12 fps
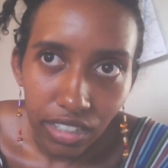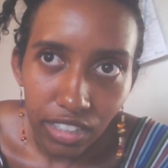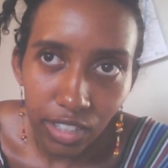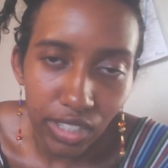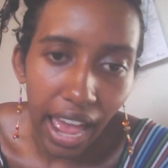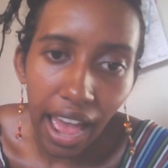
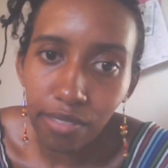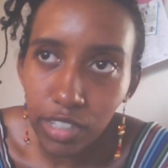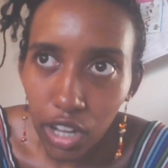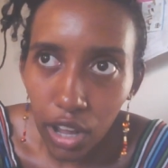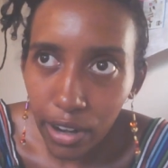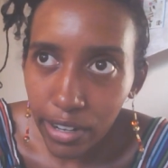There's
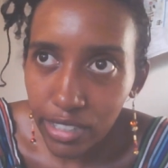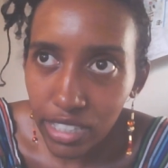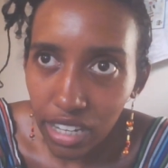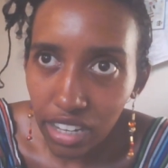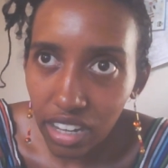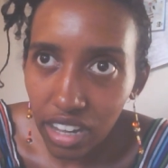
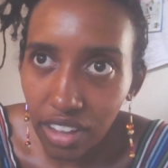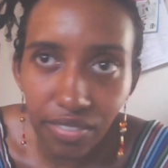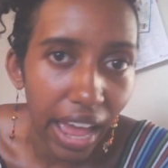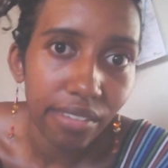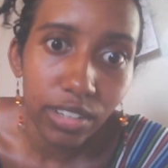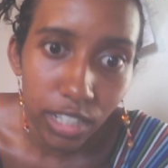avatars of
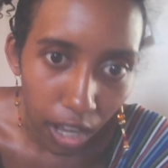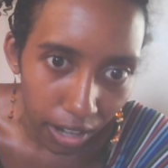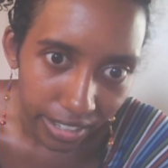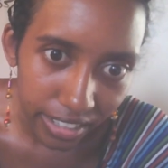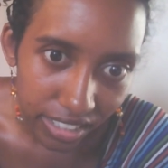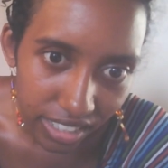
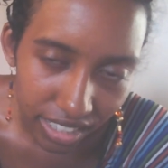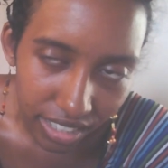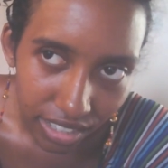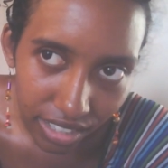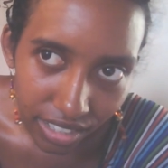avatars.